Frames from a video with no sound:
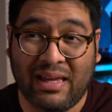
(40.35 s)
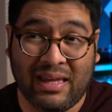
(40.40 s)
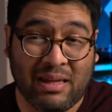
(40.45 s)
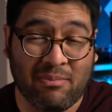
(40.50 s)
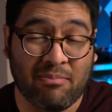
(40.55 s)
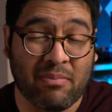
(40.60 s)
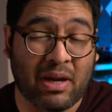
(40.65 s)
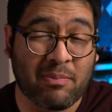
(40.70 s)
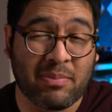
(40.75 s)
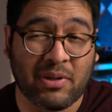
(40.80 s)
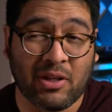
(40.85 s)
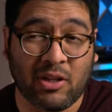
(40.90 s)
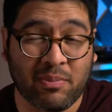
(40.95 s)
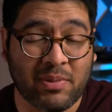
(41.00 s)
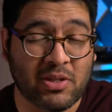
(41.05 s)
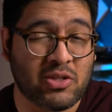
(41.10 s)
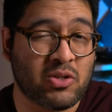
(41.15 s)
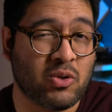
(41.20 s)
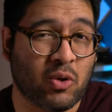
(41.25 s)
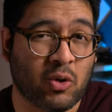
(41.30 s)
it might be a little
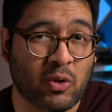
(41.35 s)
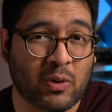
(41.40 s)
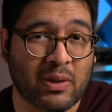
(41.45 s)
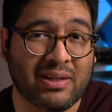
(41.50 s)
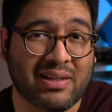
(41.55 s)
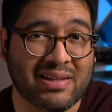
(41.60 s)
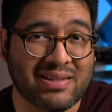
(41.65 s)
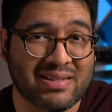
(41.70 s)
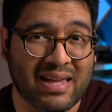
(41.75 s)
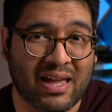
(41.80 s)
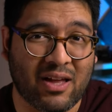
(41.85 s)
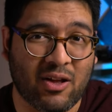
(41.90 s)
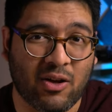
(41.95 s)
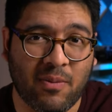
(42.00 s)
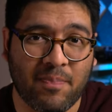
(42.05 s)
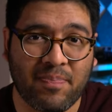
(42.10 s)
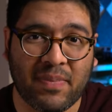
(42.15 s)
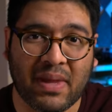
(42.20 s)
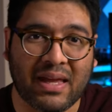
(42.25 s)
bit too early to tell.